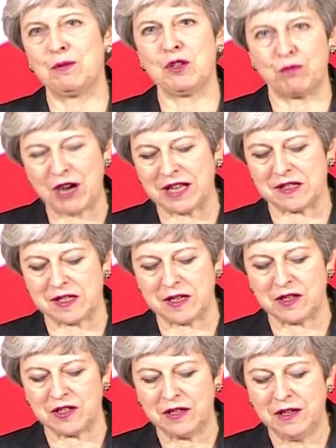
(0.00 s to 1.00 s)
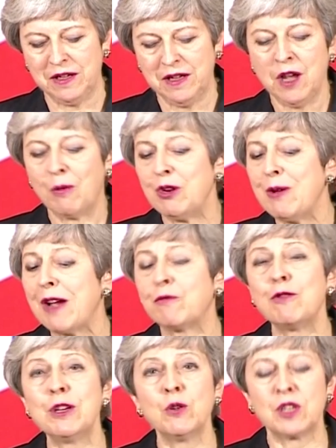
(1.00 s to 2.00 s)
but Brexit, when you
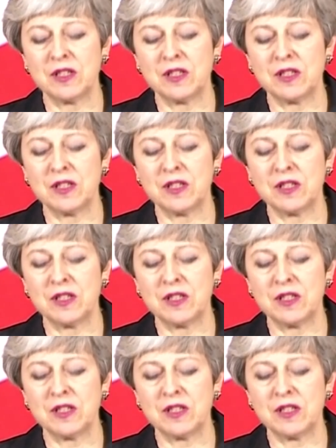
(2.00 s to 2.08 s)
have real